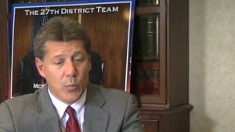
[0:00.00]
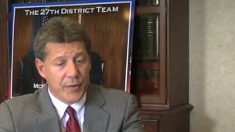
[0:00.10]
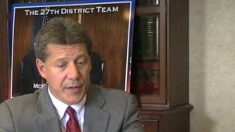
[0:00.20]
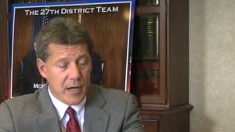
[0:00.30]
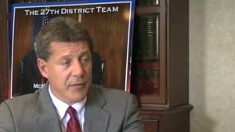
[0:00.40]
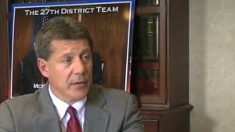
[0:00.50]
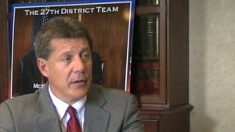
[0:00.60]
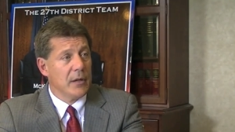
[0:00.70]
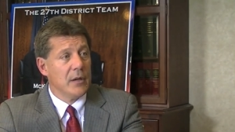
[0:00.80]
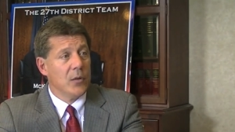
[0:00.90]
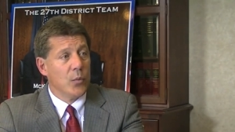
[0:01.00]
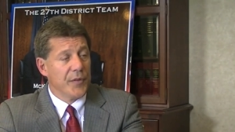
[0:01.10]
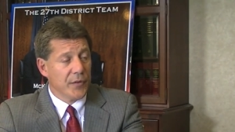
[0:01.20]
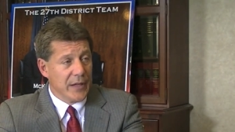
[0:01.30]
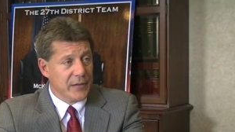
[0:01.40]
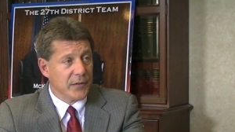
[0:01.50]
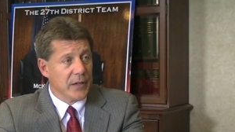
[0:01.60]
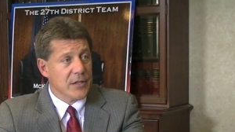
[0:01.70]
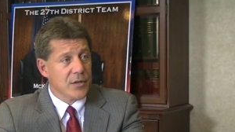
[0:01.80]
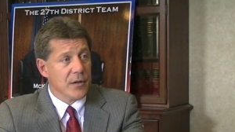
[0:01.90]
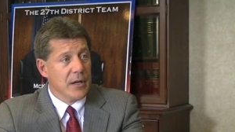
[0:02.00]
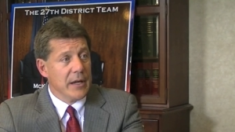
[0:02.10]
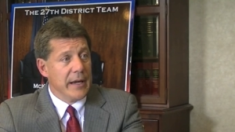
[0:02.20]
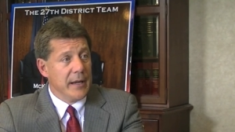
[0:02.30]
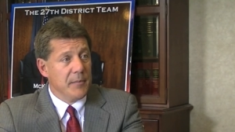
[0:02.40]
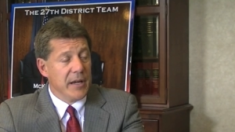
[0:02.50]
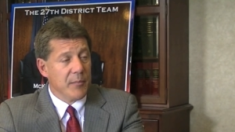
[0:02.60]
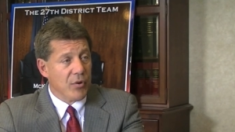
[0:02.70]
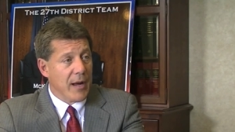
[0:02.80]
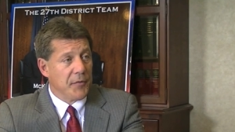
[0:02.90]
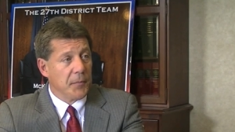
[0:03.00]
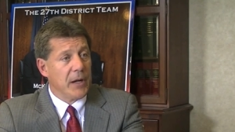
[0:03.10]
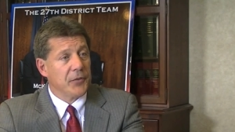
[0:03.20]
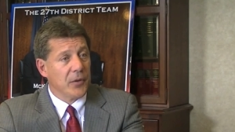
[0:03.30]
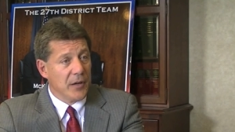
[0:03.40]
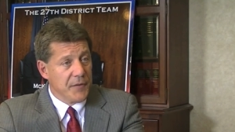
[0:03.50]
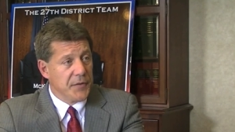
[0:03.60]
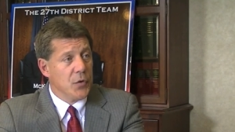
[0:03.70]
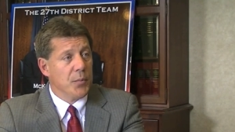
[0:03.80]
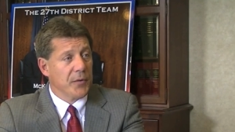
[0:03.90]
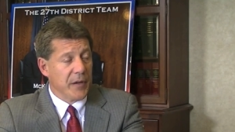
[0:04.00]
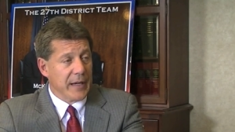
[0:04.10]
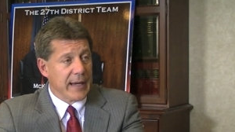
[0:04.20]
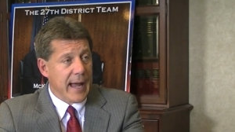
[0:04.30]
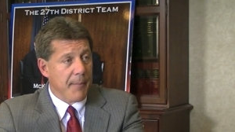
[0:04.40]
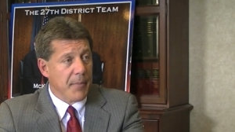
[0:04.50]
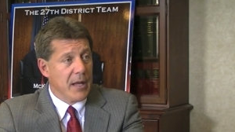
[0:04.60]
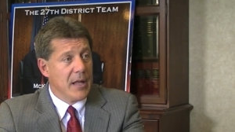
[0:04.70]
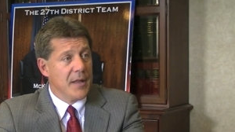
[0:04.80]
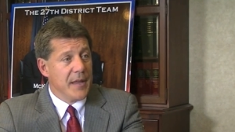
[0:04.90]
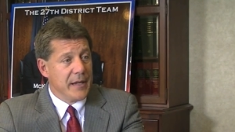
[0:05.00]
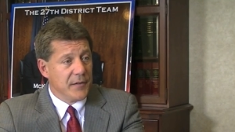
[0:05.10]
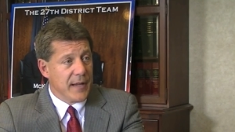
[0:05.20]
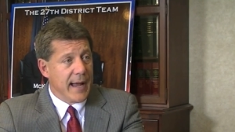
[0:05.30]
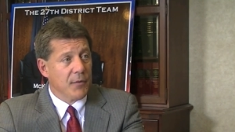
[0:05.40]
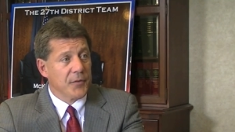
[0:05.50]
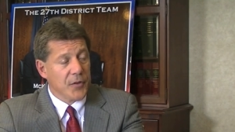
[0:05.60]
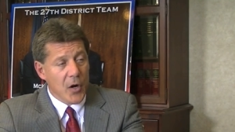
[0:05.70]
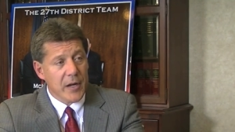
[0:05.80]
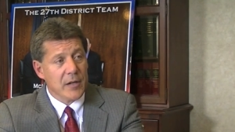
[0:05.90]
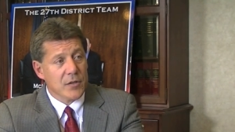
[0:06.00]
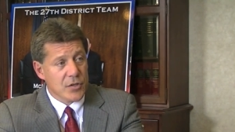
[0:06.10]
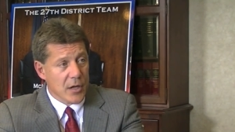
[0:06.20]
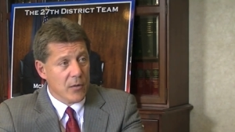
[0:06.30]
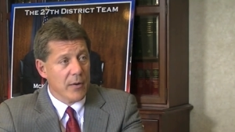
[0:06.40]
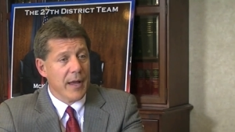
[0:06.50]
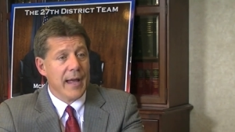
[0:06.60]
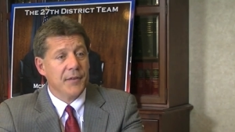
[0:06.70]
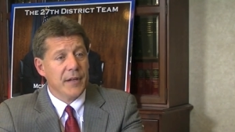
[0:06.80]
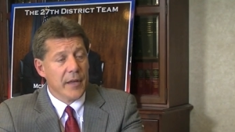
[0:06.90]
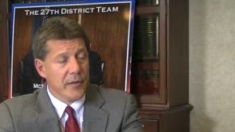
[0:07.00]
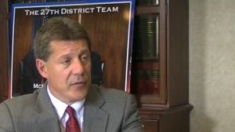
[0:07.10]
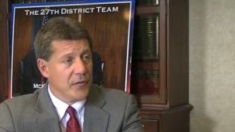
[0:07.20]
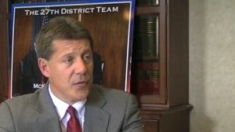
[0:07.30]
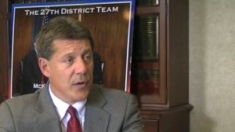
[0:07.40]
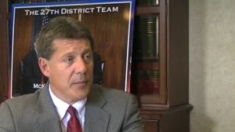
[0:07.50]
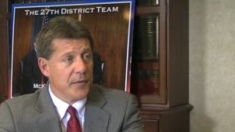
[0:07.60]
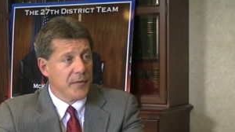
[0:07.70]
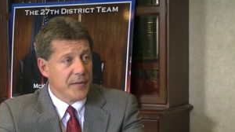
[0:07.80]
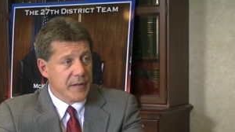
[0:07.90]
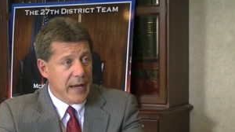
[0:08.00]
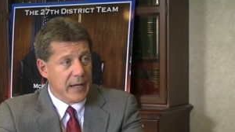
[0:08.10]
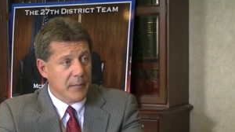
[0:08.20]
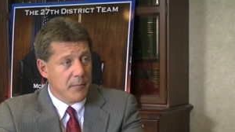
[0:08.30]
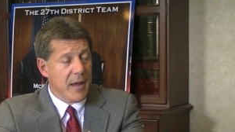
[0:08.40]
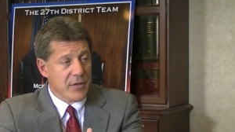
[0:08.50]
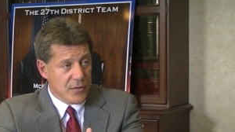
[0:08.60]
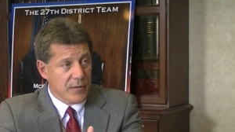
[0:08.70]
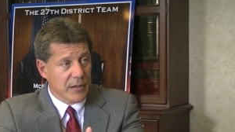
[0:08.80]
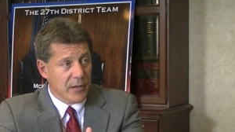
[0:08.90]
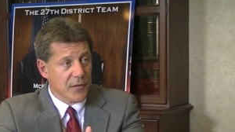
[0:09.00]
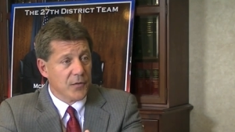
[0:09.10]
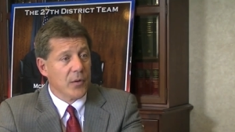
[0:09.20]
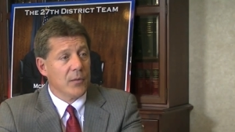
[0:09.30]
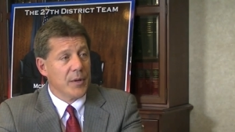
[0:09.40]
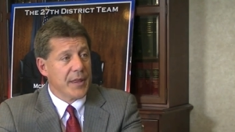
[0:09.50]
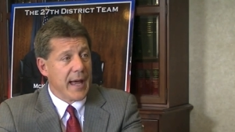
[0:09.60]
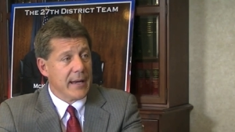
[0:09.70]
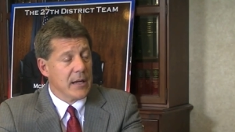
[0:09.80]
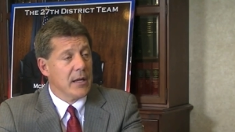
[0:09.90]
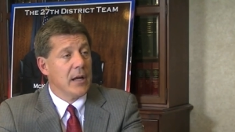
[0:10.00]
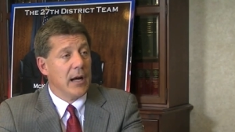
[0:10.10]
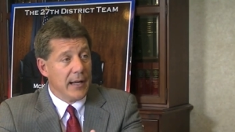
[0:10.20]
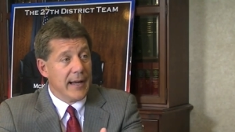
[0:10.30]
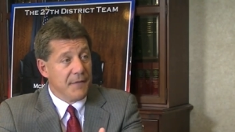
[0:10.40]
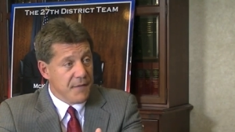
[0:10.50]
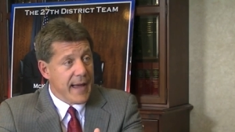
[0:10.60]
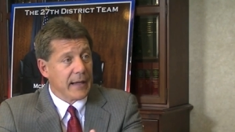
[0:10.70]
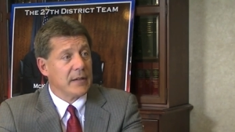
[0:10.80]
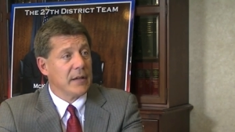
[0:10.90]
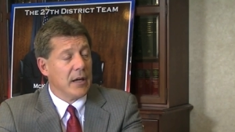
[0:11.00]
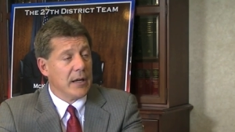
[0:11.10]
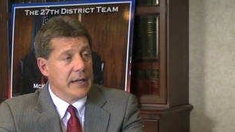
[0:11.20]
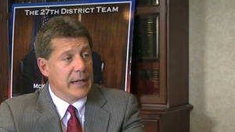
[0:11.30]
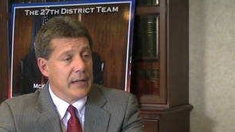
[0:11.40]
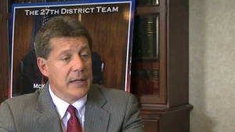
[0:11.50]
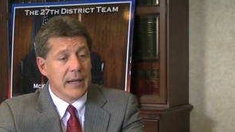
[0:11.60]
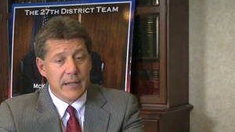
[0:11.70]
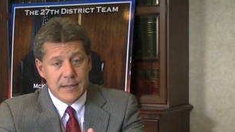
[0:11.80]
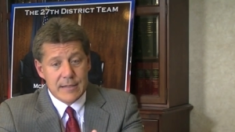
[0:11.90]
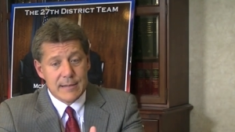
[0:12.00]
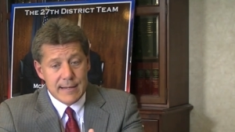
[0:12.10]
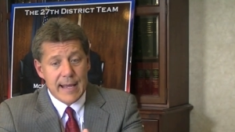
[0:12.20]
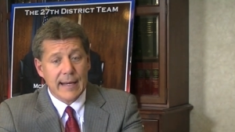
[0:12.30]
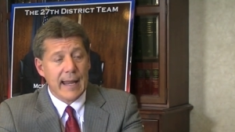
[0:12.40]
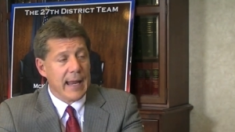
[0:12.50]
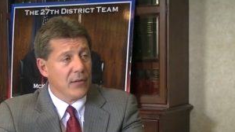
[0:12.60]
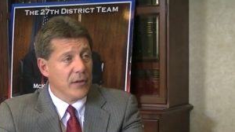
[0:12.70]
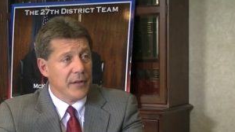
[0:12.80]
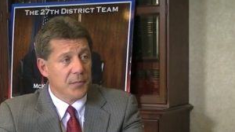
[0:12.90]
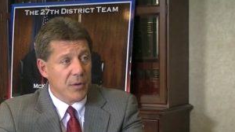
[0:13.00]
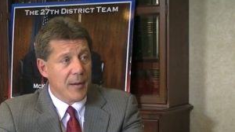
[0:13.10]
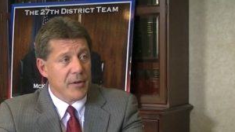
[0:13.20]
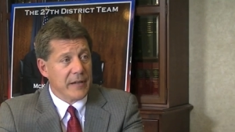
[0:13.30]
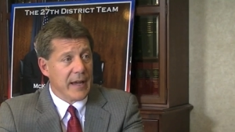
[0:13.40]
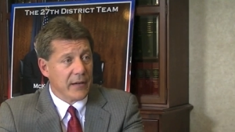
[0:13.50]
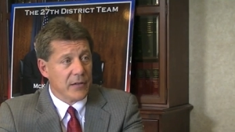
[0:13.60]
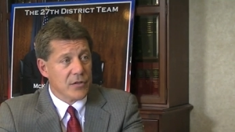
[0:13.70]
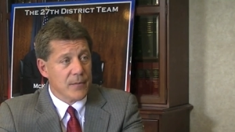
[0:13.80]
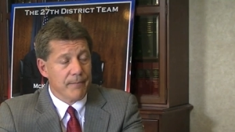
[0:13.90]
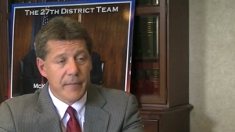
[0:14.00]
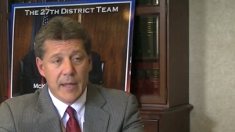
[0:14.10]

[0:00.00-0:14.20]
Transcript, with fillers: with the governor, with the legislature, in being the prime sponsor of the 2% cap that is now starting to show, as the other reforms take measure and consort with that, uh, effect uh, in, in getting a handle on this property tax issue.